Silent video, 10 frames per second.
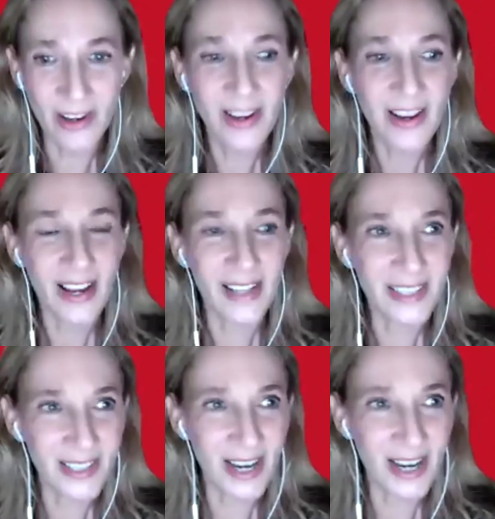and
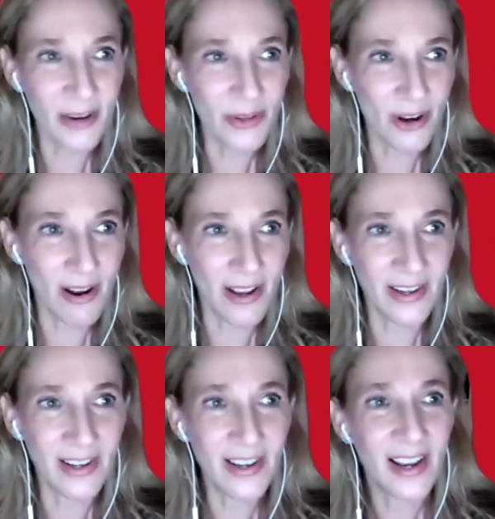sound on,
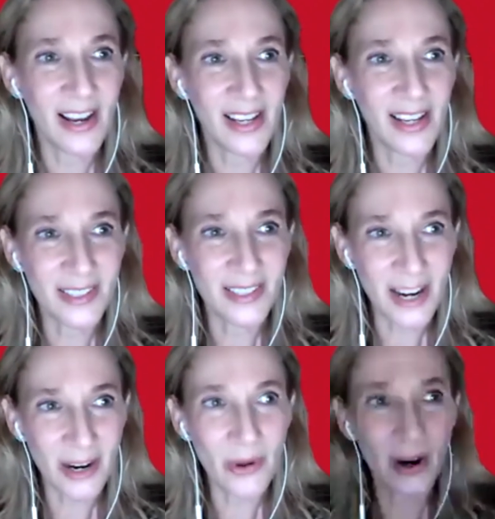as
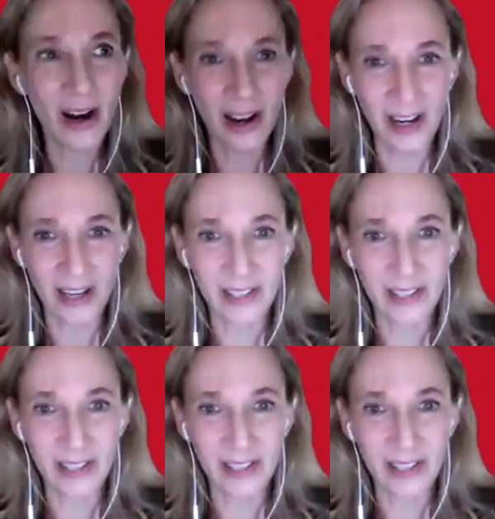now I